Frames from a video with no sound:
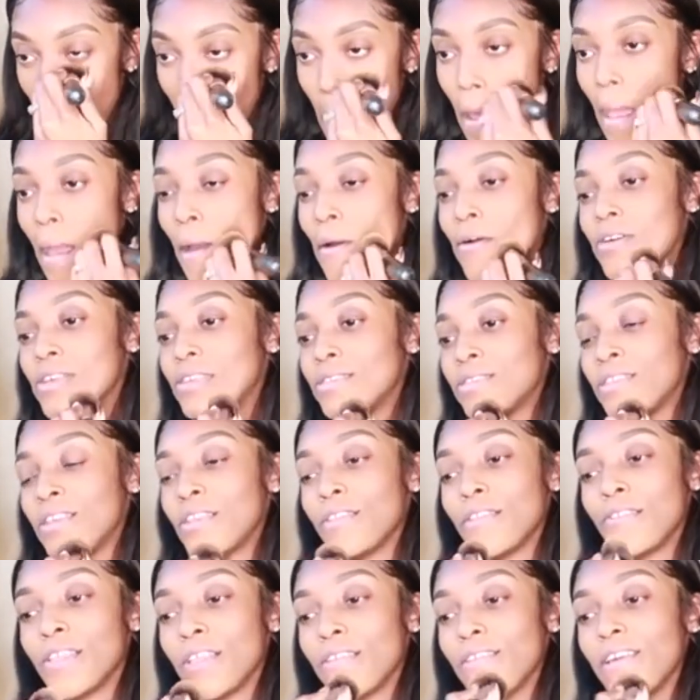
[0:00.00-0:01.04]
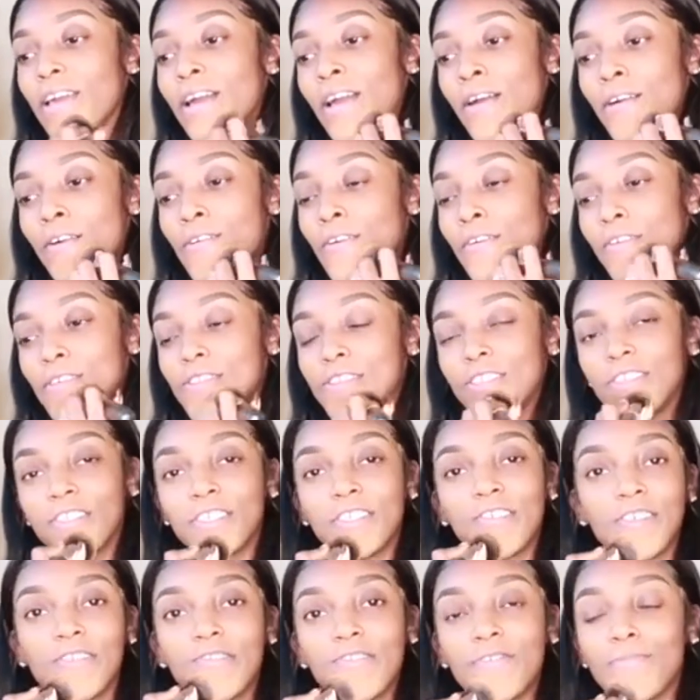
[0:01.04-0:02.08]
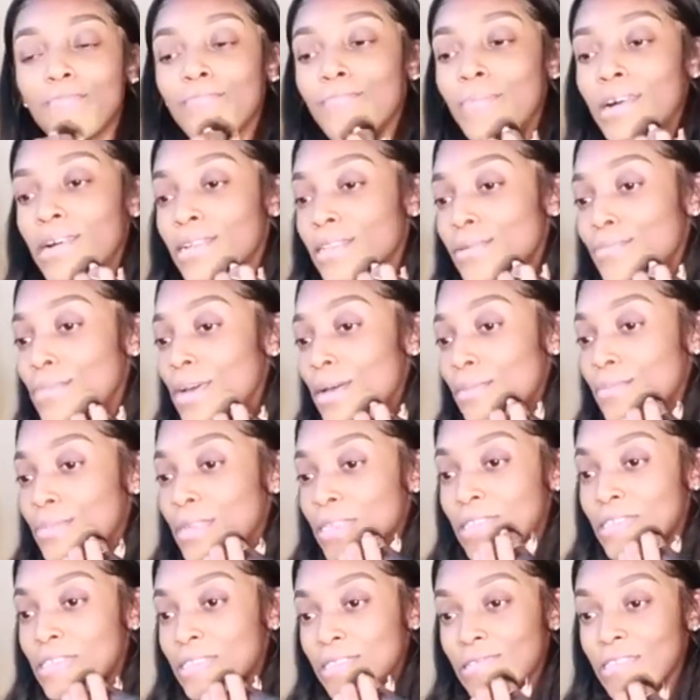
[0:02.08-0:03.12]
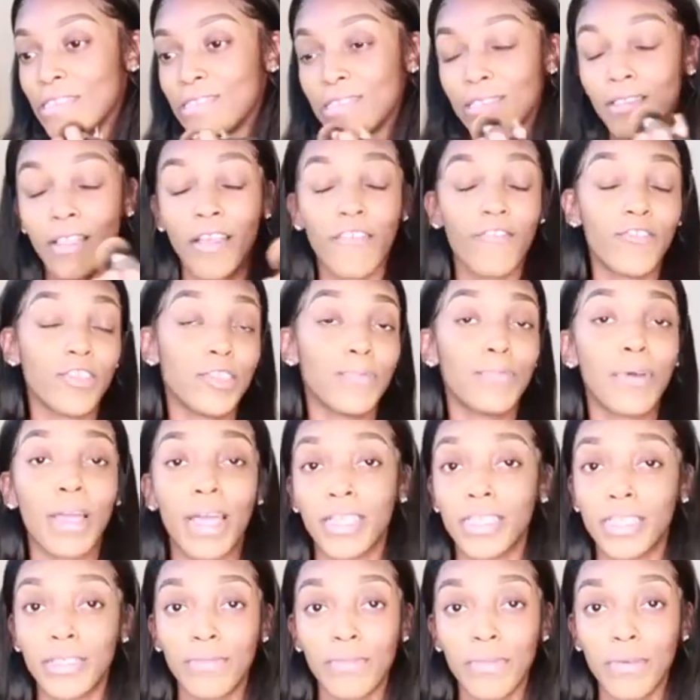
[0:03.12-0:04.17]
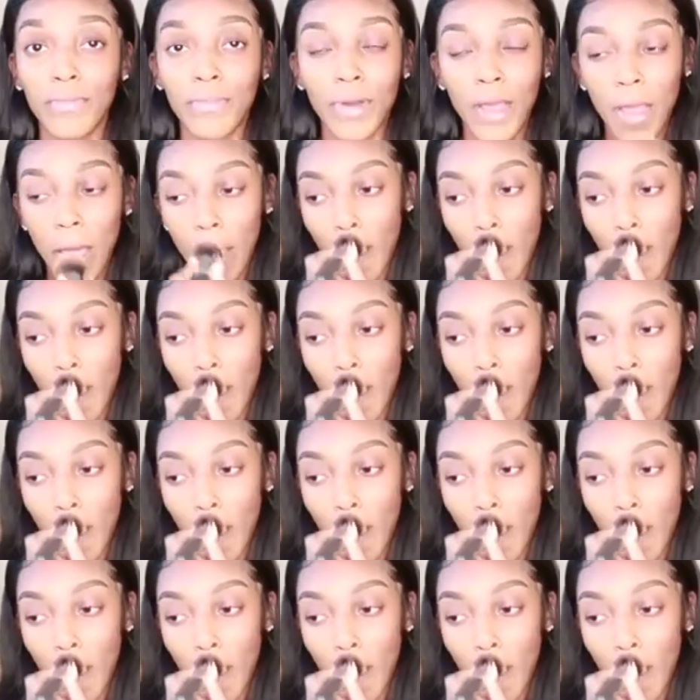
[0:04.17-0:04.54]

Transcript: I was sitting on the couch, minding my business, life was passing me by.